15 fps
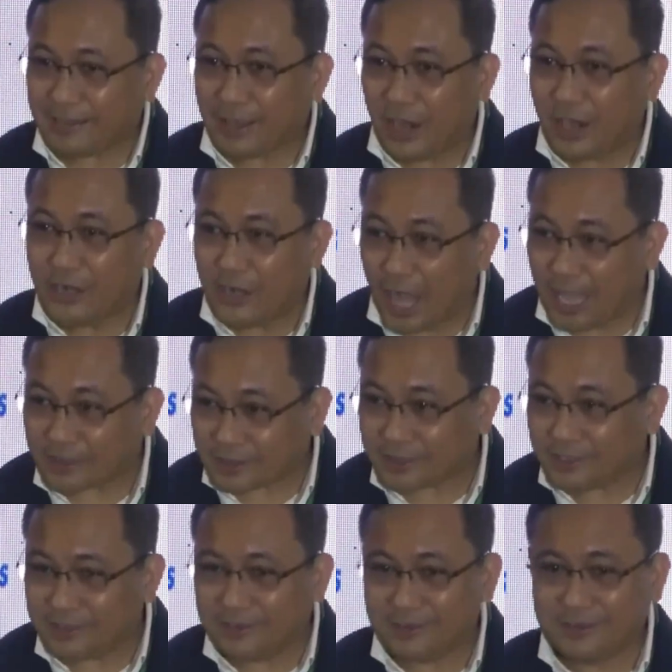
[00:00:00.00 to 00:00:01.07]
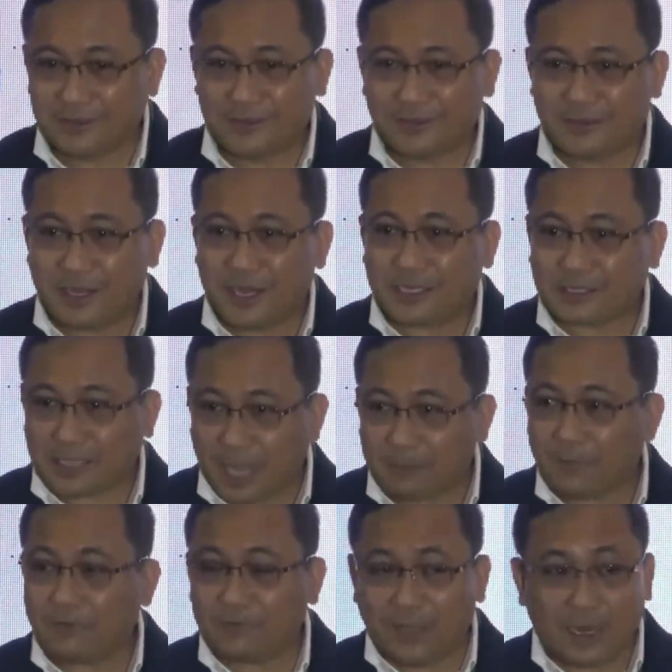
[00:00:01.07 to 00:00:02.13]
They are not. They are
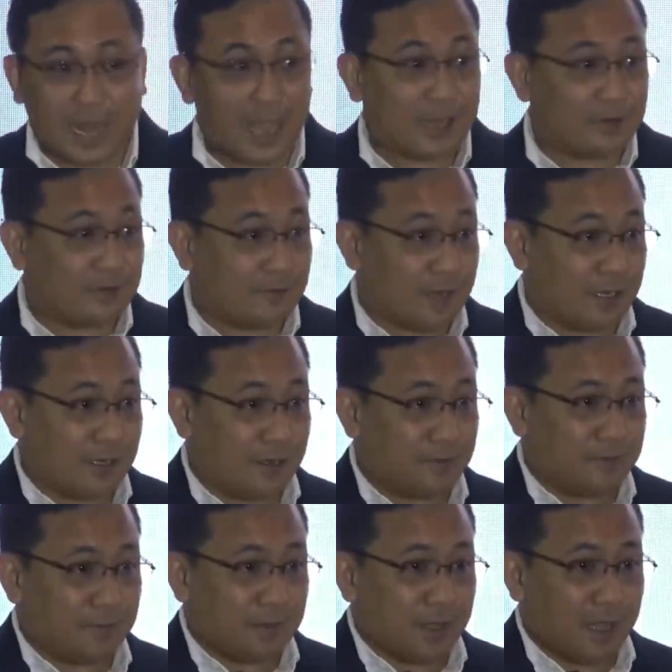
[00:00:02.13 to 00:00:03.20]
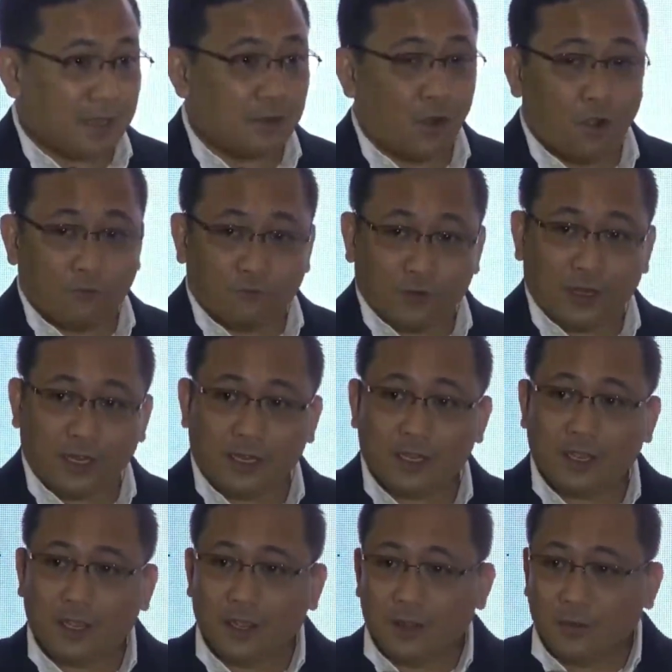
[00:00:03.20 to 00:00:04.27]
top of the line already. And
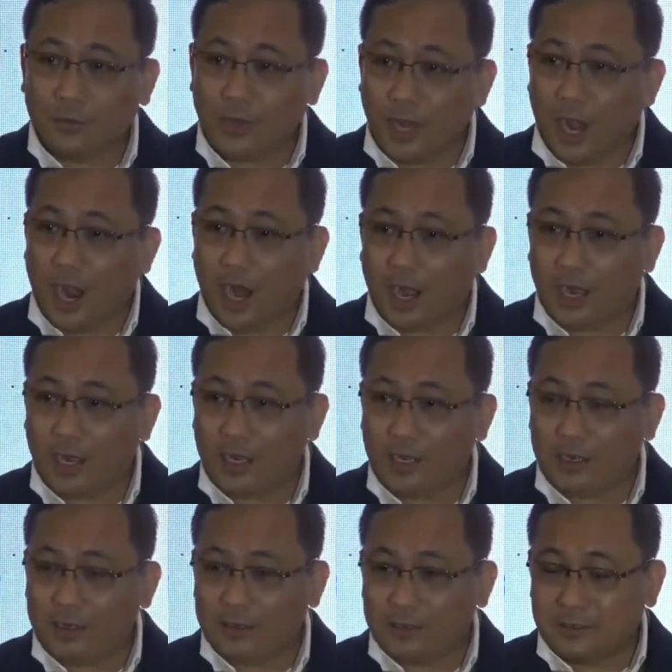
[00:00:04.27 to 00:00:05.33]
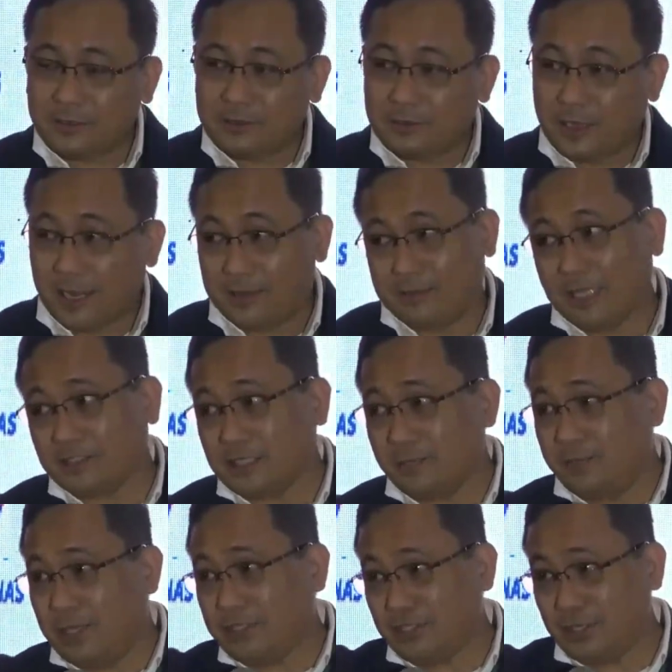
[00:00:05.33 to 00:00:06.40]
hopefully, that's
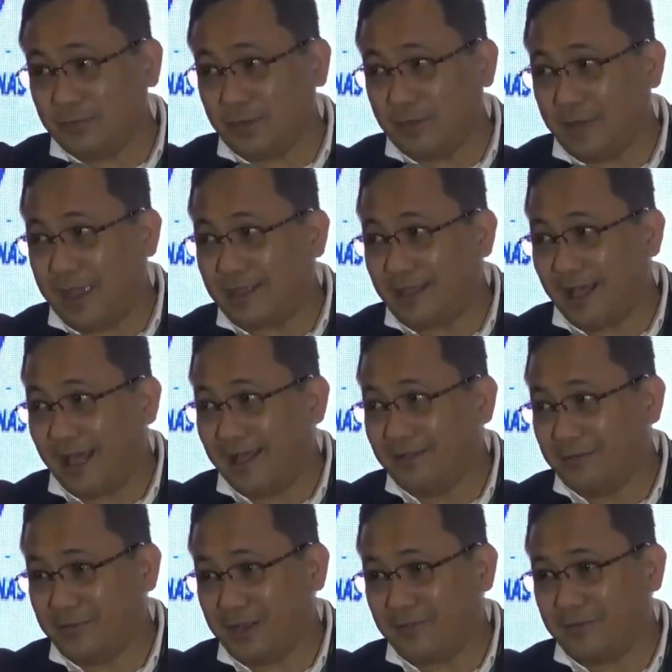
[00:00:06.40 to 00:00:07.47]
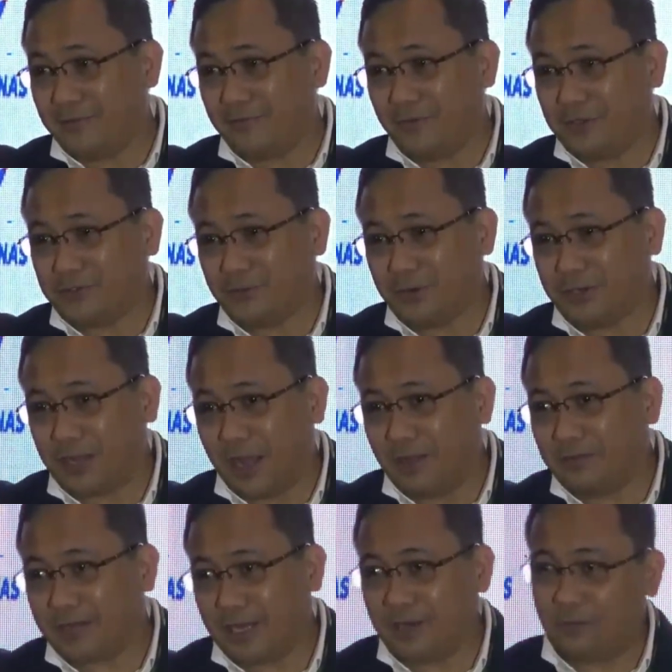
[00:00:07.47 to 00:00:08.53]
the vision of Rebecca, to become the first world
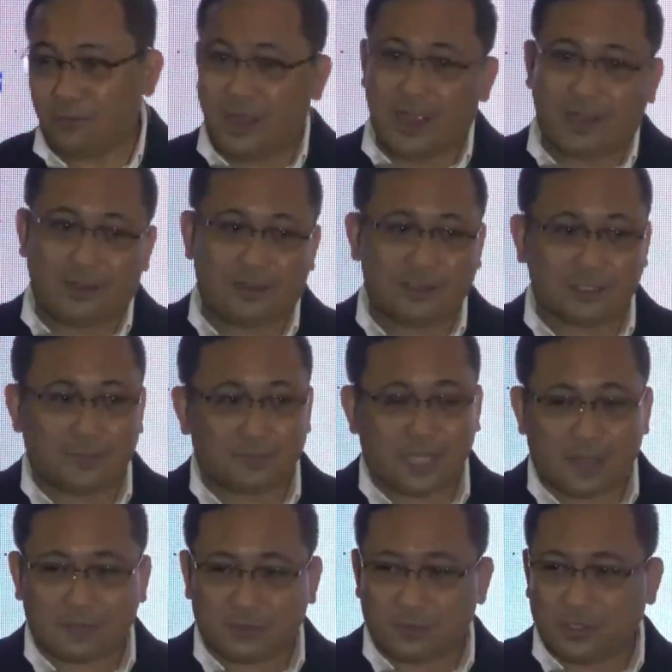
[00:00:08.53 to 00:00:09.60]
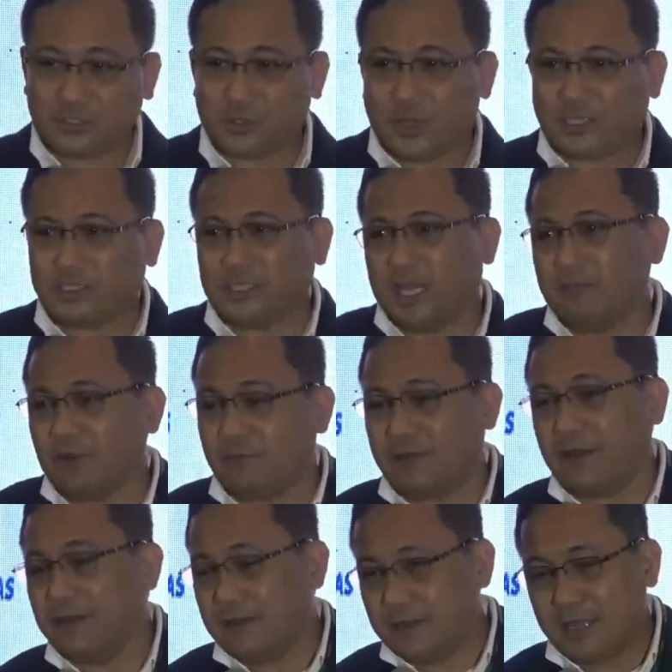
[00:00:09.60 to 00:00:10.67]
country. Why sometimes we're so ashamed
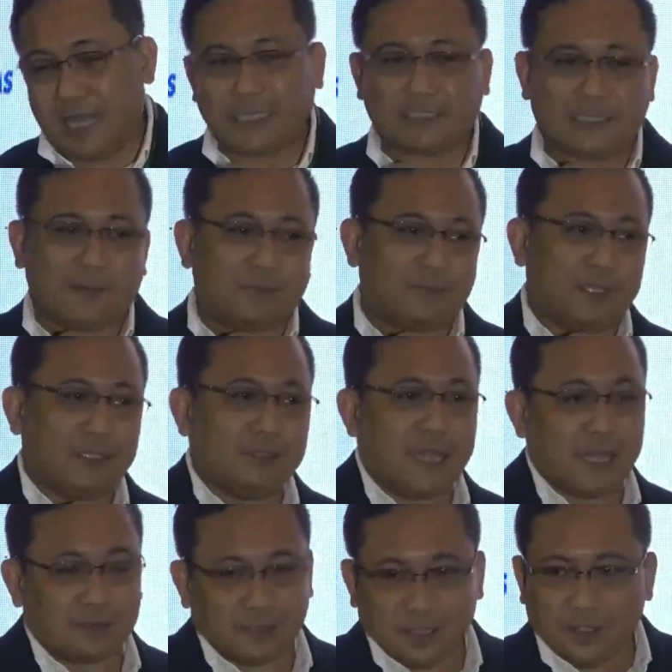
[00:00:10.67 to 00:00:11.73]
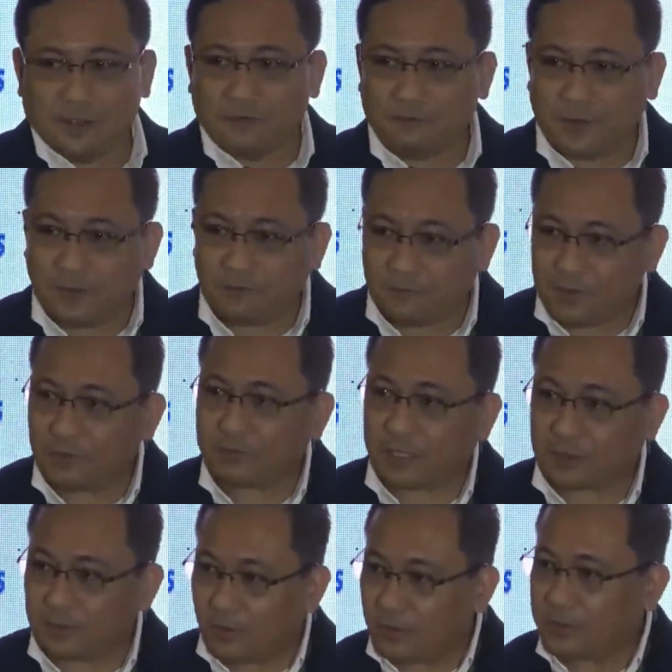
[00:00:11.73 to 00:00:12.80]
of accepting that Filipino
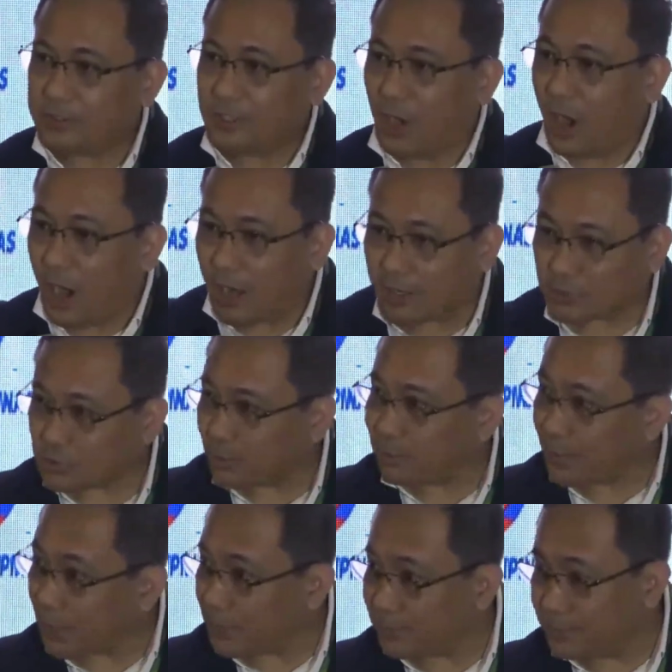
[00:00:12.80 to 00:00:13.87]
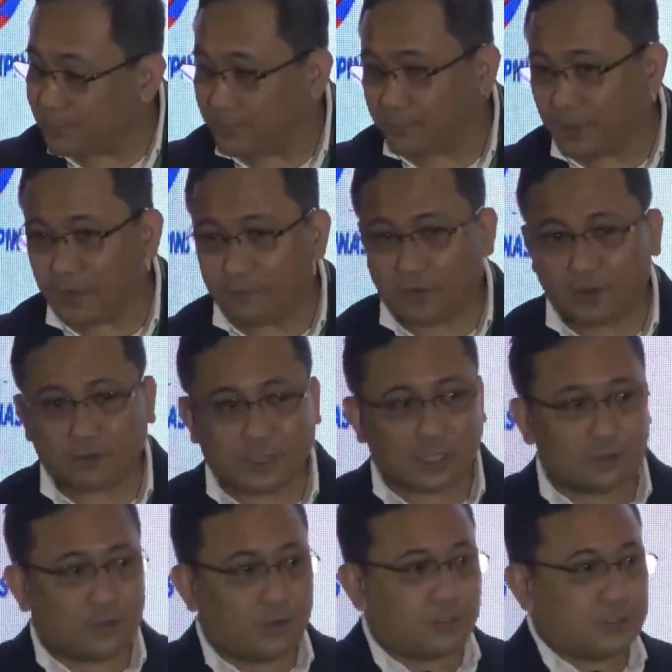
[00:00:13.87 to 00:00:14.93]
technology are superb. Filipino
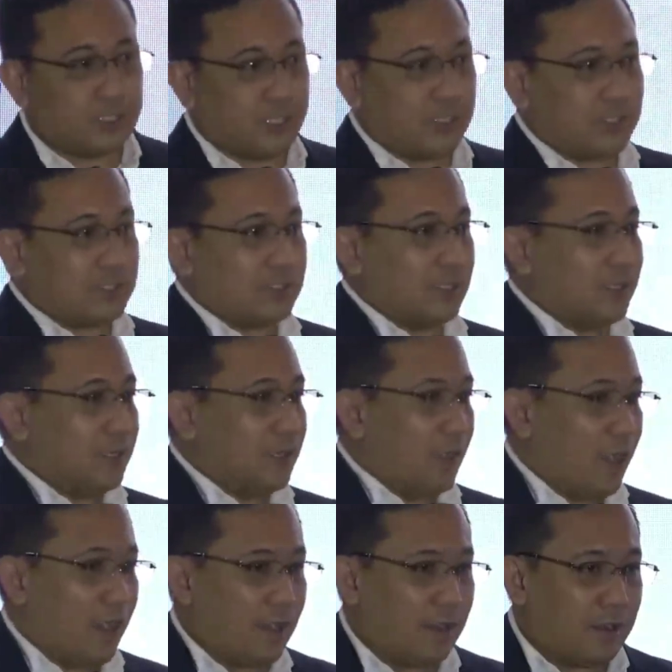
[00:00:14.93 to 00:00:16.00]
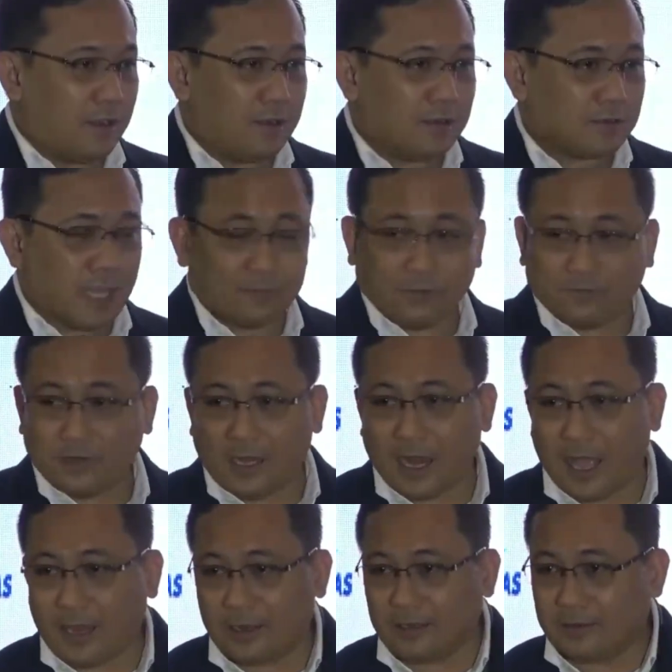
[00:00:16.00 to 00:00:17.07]
technologies are top of the
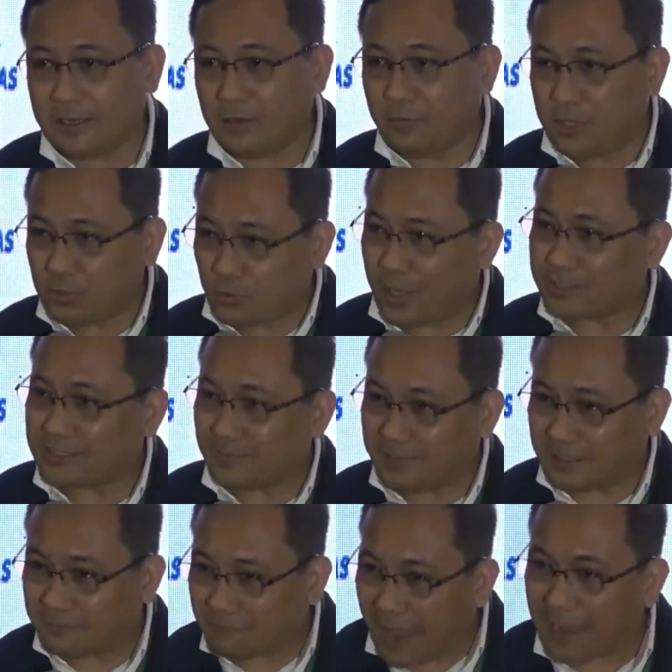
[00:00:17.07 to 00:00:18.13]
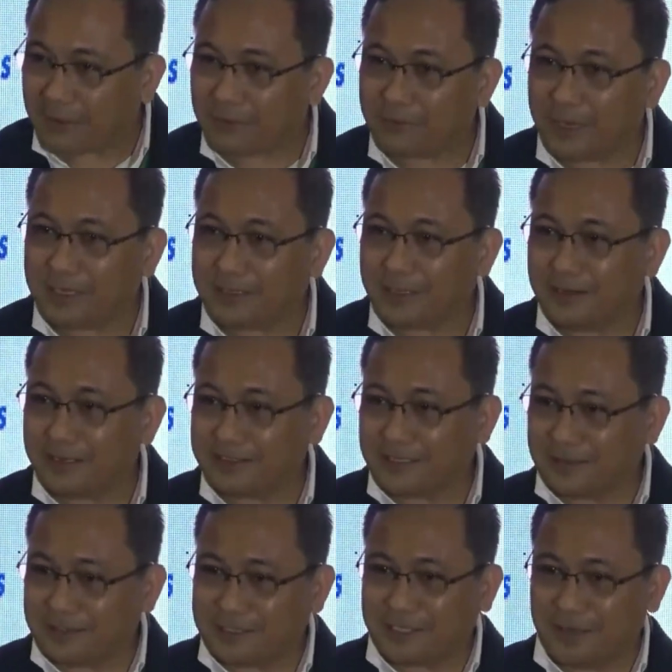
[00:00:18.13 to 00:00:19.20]
line. And we need to accept that fact already. Let's
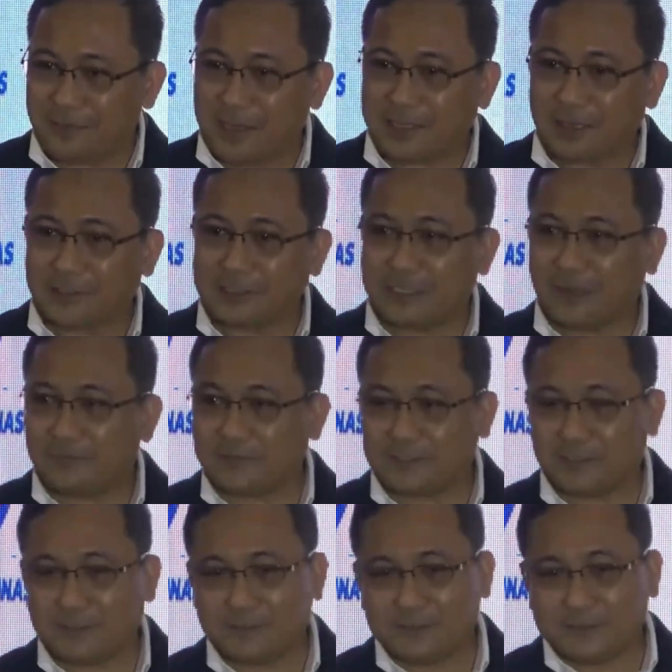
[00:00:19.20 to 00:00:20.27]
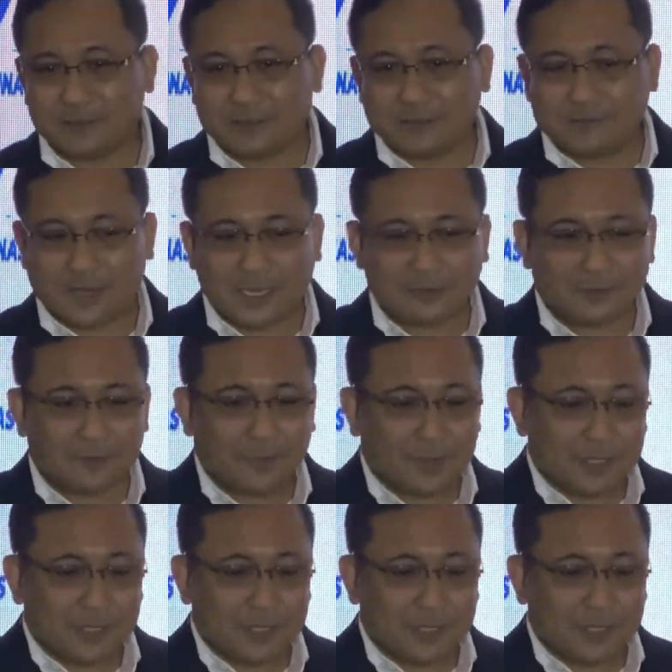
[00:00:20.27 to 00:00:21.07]
not discriminate ourselves, right?